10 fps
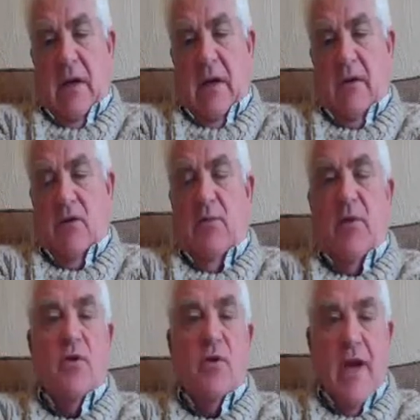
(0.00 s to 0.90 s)
they're going to
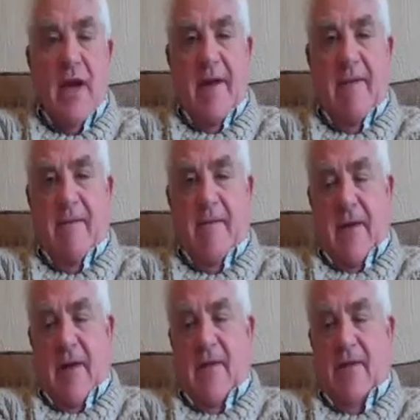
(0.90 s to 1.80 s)
be okay,
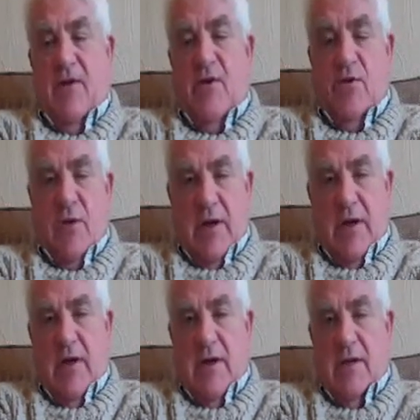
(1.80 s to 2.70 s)
and that they don't need
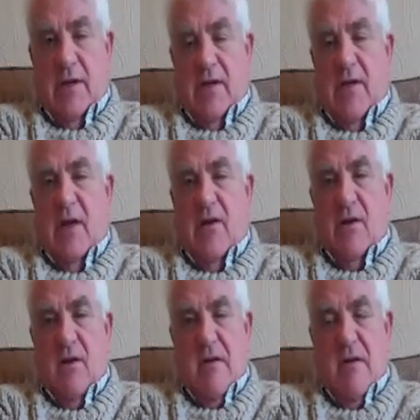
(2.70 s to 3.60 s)
this, and that.
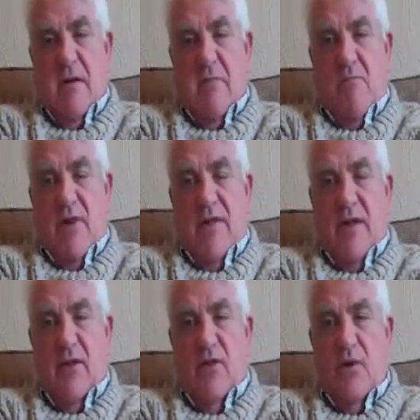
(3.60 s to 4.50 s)
But I
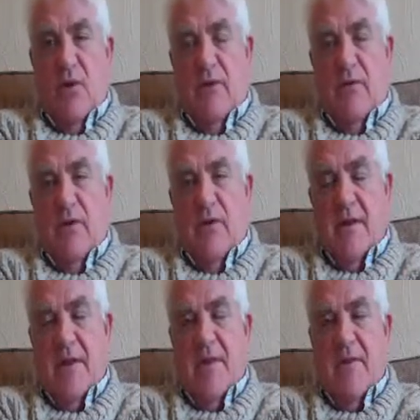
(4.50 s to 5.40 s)
think the real fear is
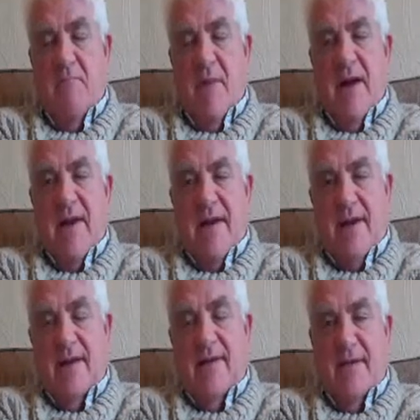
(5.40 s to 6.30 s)
that they might
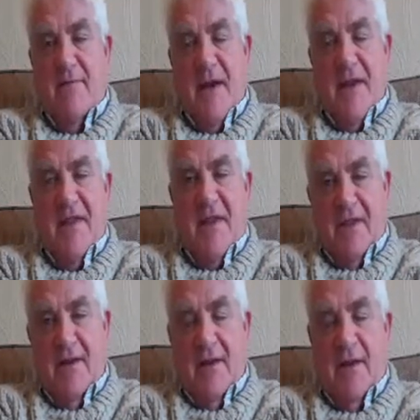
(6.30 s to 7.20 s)
need it, they might think
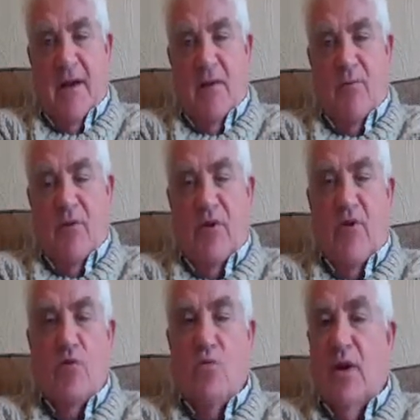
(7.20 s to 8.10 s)
they need it, but they
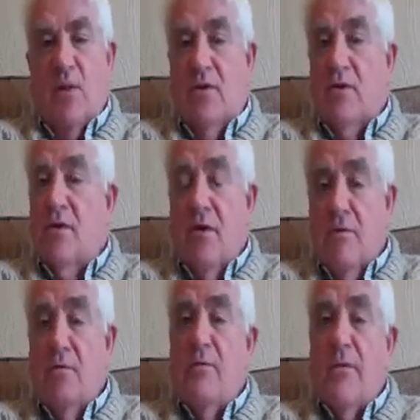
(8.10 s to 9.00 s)
don't really want to
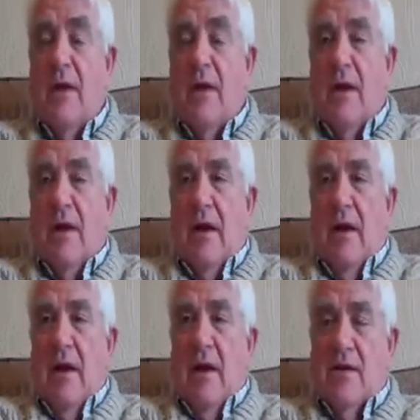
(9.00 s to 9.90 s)
know.
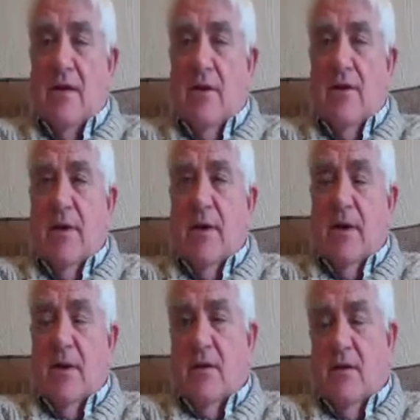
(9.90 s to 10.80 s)
And I still think
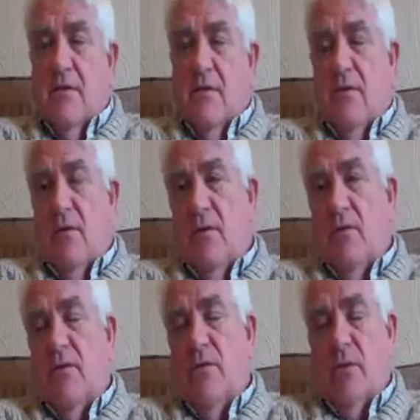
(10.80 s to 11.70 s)
that view
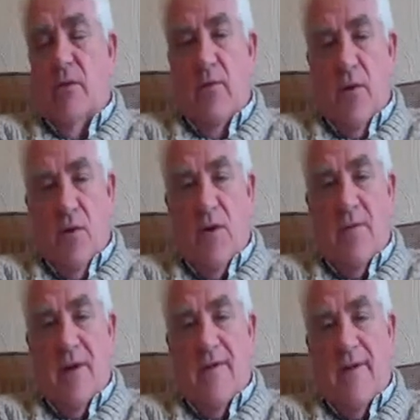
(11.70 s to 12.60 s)
of the
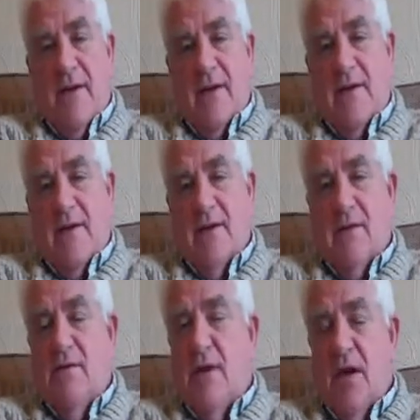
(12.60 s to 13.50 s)
bogeyman factor is
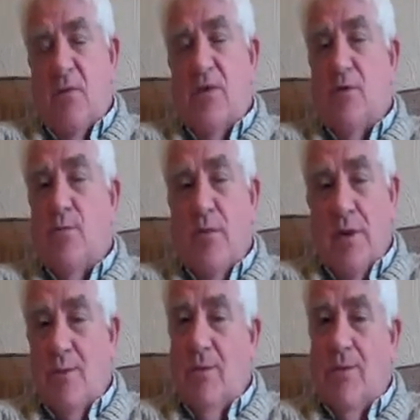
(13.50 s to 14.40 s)
still there with some
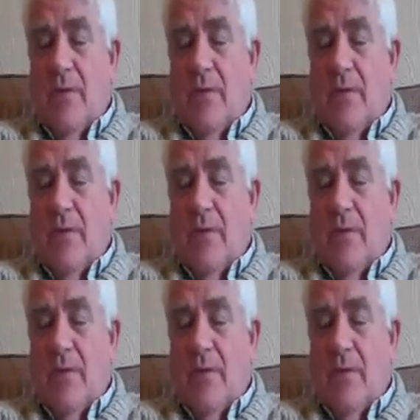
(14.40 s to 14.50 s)
people.